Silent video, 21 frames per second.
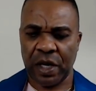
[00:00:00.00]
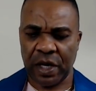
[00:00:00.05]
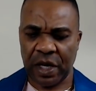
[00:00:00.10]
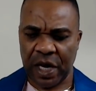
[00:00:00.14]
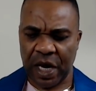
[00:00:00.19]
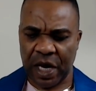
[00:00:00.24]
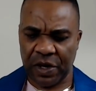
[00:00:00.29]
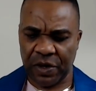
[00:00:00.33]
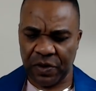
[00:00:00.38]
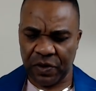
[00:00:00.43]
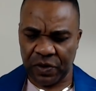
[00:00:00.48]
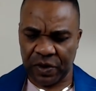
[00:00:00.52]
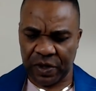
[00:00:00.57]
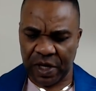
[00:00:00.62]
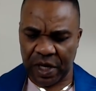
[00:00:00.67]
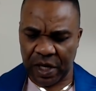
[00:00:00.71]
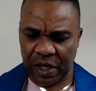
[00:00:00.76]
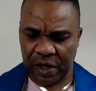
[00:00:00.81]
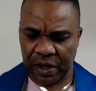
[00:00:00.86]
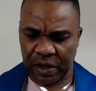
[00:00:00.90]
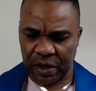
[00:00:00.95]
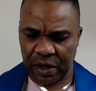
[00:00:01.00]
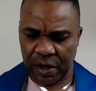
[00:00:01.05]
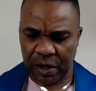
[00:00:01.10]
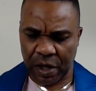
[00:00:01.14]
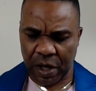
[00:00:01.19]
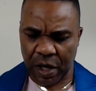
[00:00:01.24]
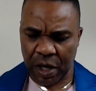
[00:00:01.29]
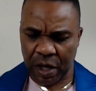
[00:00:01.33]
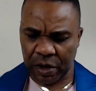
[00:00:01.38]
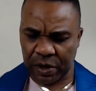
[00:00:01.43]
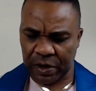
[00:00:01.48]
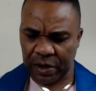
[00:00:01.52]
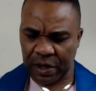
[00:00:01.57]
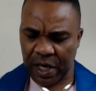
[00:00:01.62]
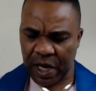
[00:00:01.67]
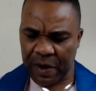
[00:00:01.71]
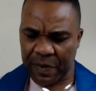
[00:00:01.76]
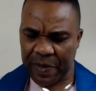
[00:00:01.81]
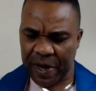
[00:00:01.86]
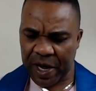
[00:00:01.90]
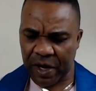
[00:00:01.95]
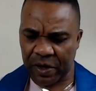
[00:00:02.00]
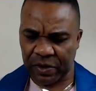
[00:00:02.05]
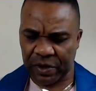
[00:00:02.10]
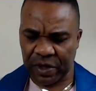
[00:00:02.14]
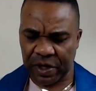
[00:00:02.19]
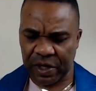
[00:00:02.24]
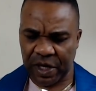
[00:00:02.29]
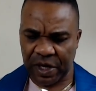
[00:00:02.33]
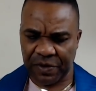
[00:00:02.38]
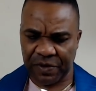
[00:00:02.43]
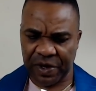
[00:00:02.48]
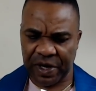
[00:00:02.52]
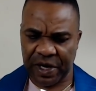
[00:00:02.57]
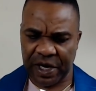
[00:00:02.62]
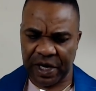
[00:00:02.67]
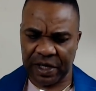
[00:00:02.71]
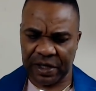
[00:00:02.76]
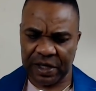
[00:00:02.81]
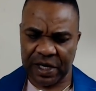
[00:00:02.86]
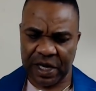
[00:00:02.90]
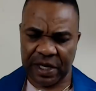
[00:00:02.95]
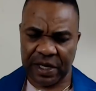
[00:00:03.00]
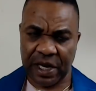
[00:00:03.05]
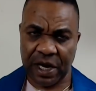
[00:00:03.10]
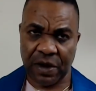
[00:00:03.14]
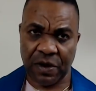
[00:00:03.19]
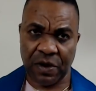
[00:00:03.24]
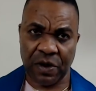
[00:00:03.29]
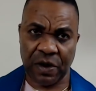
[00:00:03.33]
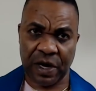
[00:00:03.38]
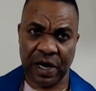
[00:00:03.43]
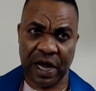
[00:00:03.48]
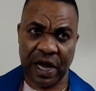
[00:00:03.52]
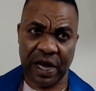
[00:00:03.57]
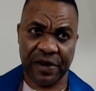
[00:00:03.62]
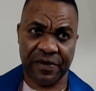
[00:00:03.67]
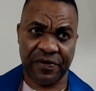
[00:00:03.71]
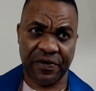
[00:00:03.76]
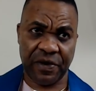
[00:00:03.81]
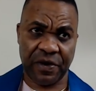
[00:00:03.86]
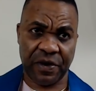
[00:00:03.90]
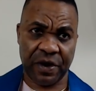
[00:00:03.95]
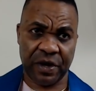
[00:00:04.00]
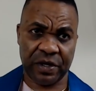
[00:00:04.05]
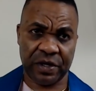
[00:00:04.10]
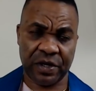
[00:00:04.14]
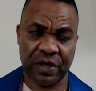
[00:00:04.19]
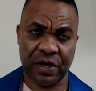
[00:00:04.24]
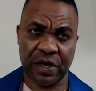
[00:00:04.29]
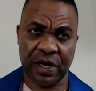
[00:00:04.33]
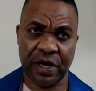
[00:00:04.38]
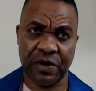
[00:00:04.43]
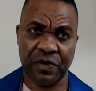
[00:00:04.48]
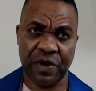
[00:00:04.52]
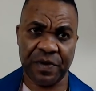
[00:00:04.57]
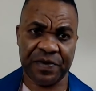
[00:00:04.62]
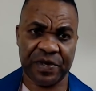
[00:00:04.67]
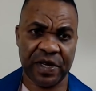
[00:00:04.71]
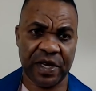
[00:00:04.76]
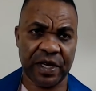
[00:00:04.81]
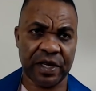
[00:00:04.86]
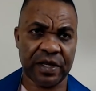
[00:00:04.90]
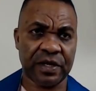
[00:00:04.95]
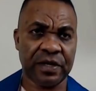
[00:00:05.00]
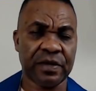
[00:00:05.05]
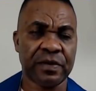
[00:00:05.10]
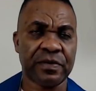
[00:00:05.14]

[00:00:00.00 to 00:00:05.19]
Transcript: can you tell us about the readings that are online for us on our website?